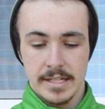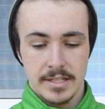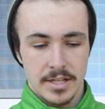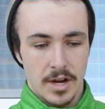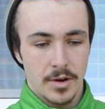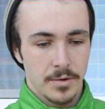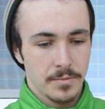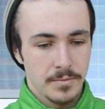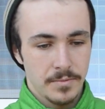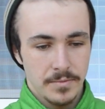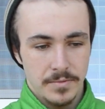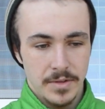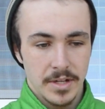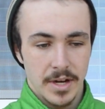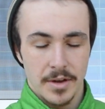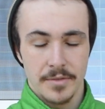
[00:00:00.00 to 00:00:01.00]
So,
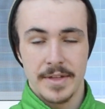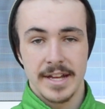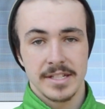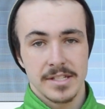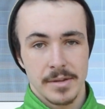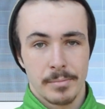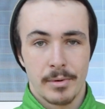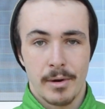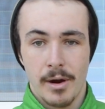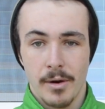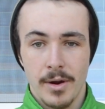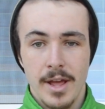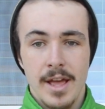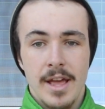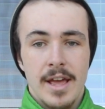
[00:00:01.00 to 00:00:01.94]
you know, that's the pro.